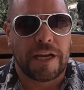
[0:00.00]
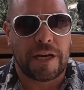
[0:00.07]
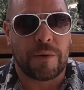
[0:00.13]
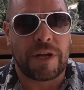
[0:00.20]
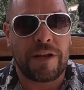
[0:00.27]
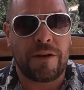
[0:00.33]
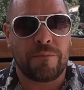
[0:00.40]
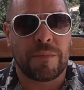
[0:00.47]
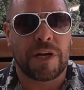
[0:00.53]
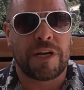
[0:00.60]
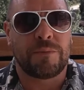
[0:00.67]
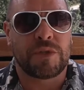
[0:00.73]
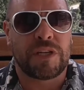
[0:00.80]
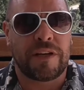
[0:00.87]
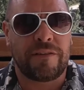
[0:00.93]
Anyway, my
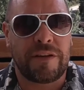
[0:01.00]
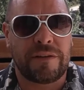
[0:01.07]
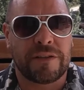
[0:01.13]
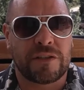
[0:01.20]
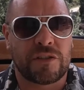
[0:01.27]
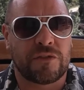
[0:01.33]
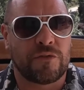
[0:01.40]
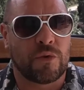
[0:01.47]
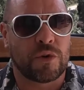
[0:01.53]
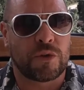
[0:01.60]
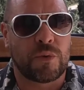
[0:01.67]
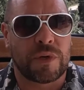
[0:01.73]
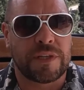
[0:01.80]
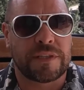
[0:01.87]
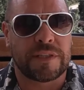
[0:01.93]
name's David. This is
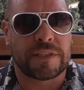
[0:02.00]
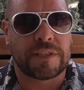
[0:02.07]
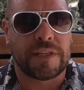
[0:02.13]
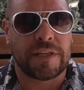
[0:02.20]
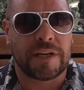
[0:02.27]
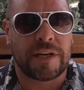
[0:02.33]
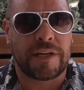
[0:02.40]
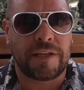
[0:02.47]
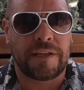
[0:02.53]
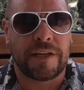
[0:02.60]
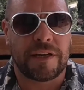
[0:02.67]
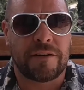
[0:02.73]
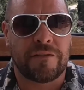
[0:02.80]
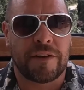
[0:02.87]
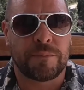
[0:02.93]
42069, the
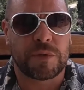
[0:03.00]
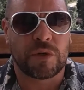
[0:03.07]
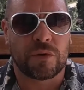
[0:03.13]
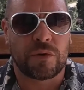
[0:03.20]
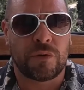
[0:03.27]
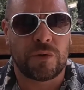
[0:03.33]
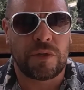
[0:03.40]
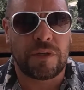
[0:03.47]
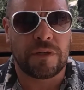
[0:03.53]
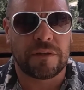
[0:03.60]
end of episode 3.